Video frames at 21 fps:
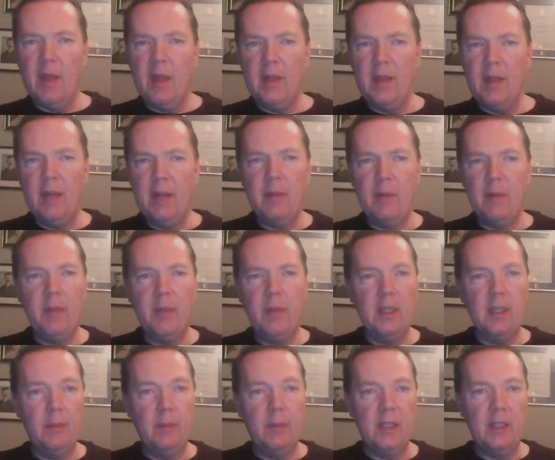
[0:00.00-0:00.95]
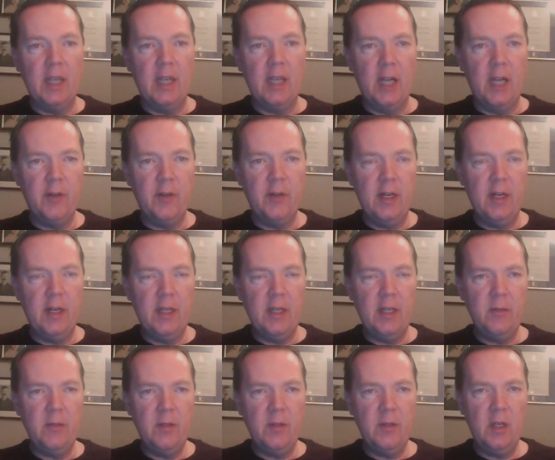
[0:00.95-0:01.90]
might be a little bit dehydrated as a
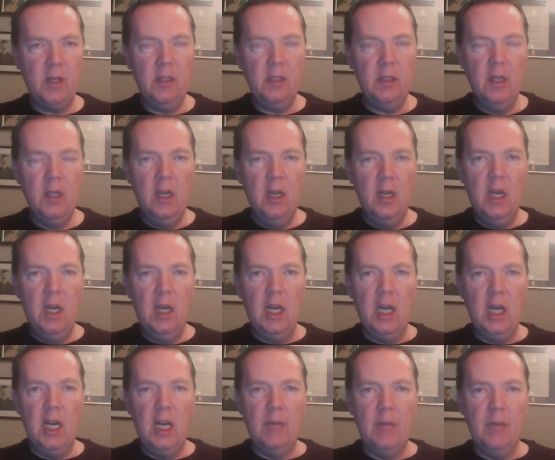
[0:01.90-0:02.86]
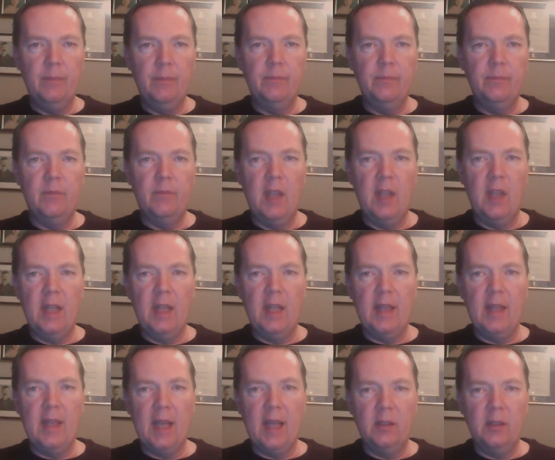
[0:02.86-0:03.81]
result, and
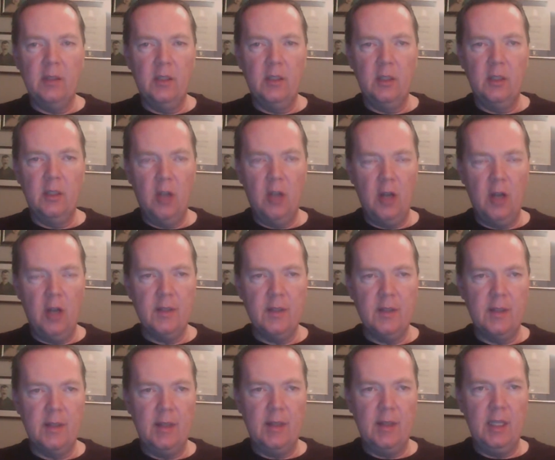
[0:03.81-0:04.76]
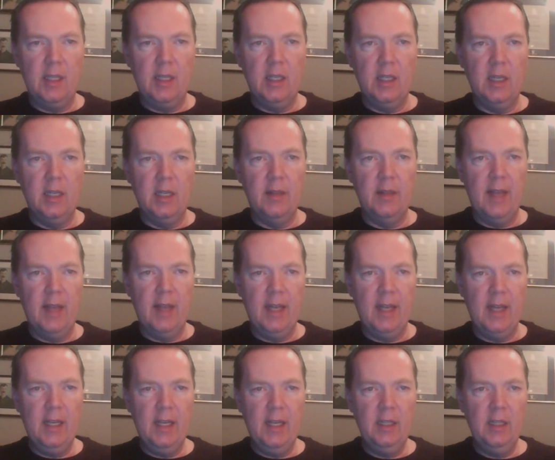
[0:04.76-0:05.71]
that caused the
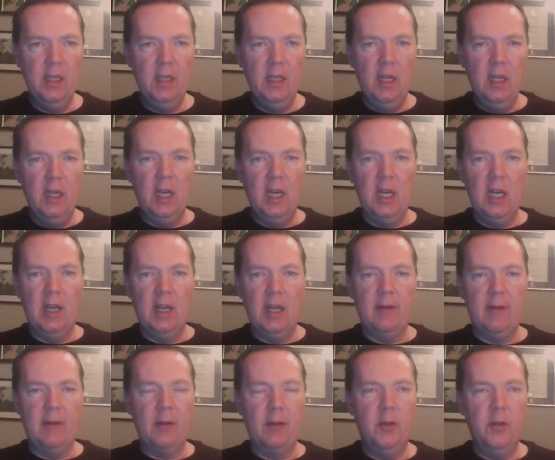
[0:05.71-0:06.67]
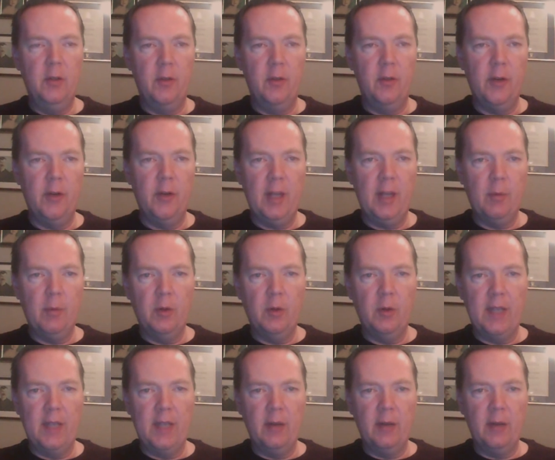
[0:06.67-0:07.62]
headache. Around 2:30, I broke
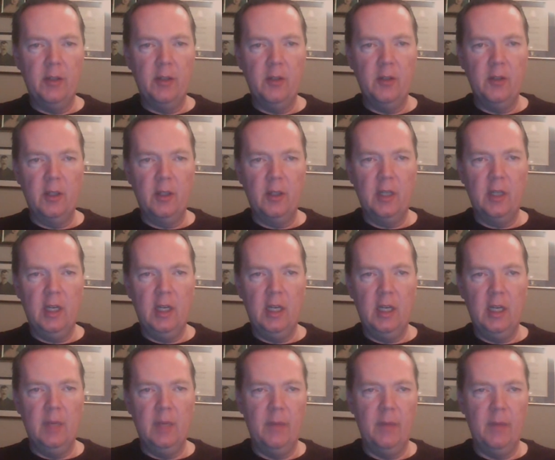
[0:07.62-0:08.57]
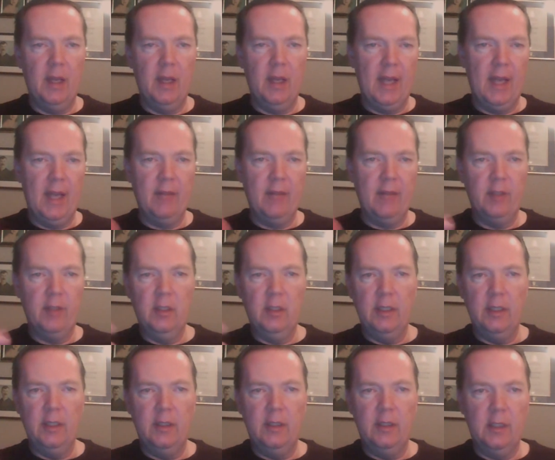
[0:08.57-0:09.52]
down and took an Advil,
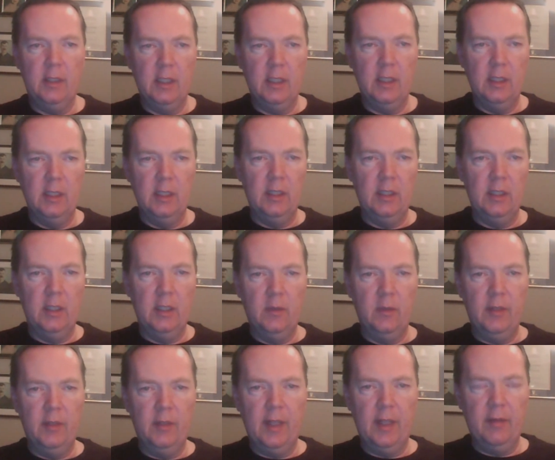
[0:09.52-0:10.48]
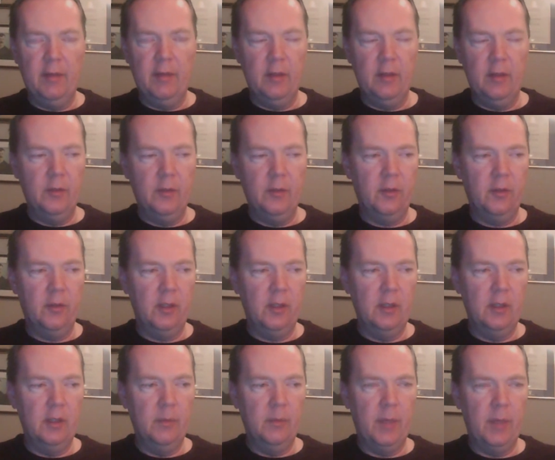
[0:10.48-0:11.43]
and hopefully that feels
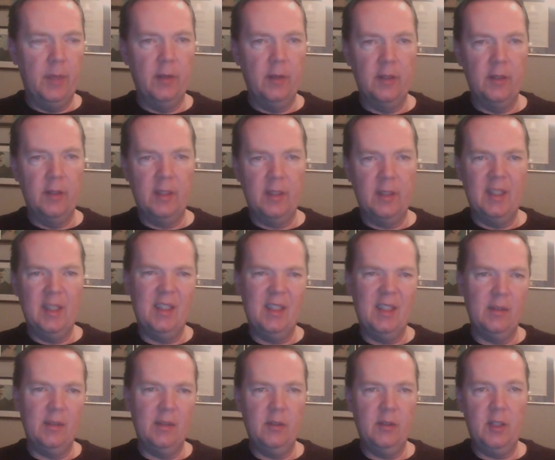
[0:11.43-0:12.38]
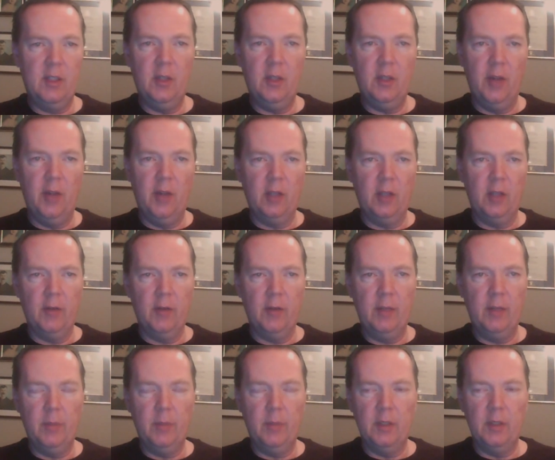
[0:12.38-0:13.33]
better. It's still not great,
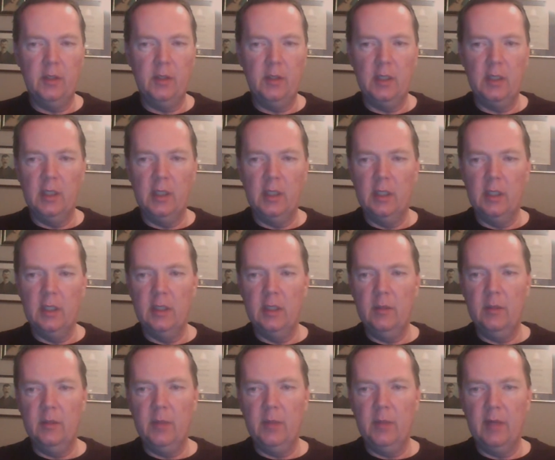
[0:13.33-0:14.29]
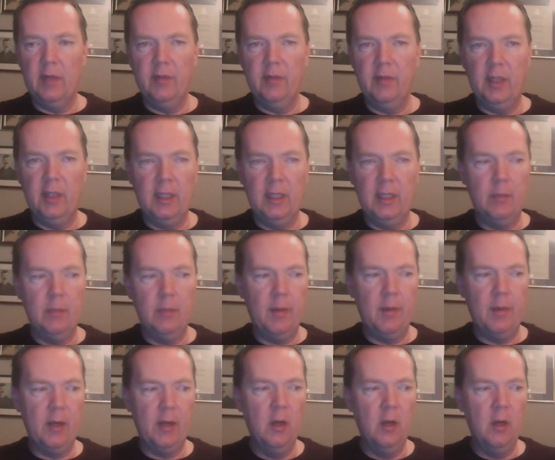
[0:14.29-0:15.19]
but I'm feeling a little bit better.